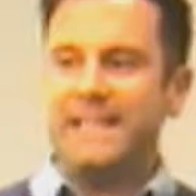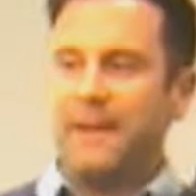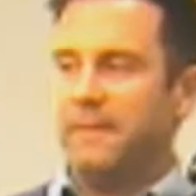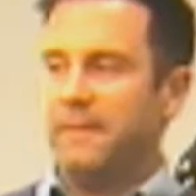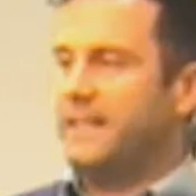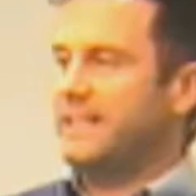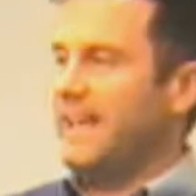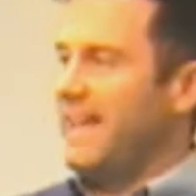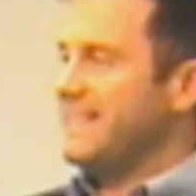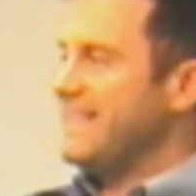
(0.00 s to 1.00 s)
endem-
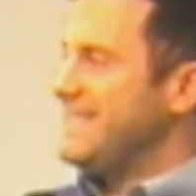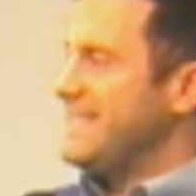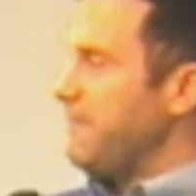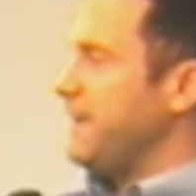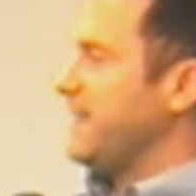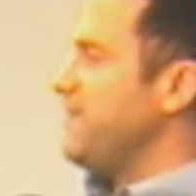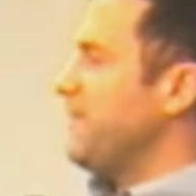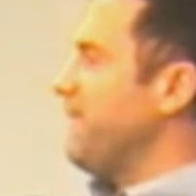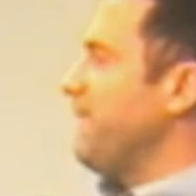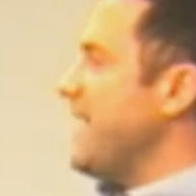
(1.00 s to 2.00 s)
this is endemic
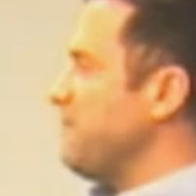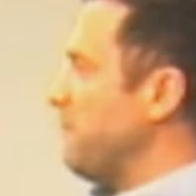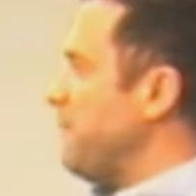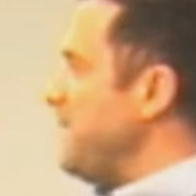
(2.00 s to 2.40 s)
even on Facebook.